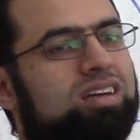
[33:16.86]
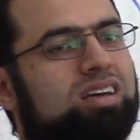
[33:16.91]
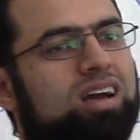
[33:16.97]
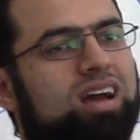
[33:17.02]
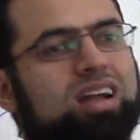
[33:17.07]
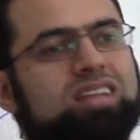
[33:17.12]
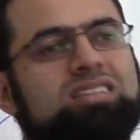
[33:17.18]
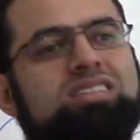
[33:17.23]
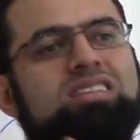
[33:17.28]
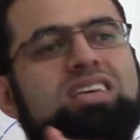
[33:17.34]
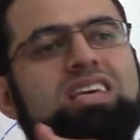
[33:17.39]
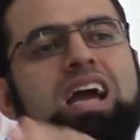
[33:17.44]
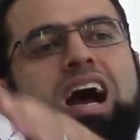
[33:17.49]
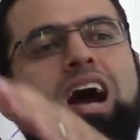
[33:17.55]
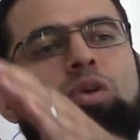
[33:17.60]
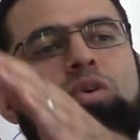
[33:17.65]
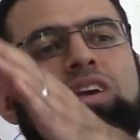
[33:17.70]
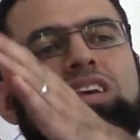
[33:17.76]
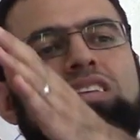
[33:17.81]
and see
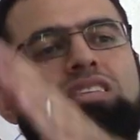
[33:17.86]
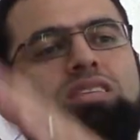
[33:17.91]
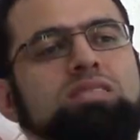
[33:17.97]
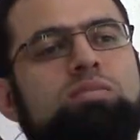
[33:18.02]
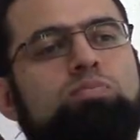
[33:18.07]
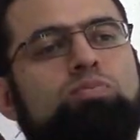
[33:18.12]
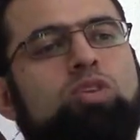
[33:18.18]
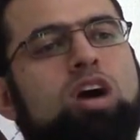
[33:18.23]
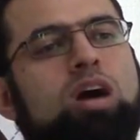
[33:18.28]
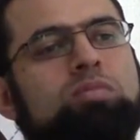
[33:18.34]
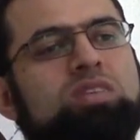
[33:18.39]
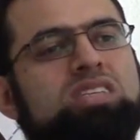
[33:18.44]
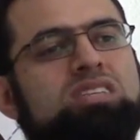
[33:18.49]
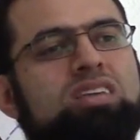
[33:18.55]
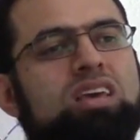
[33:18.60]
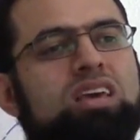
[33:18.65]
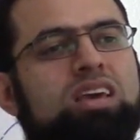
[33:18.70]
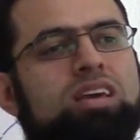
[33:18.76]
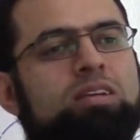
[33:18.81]
how he's
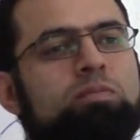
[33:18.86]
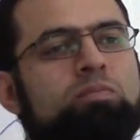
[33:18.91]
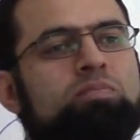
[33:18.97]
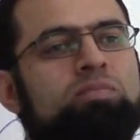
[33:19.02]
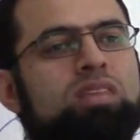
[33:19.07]
promising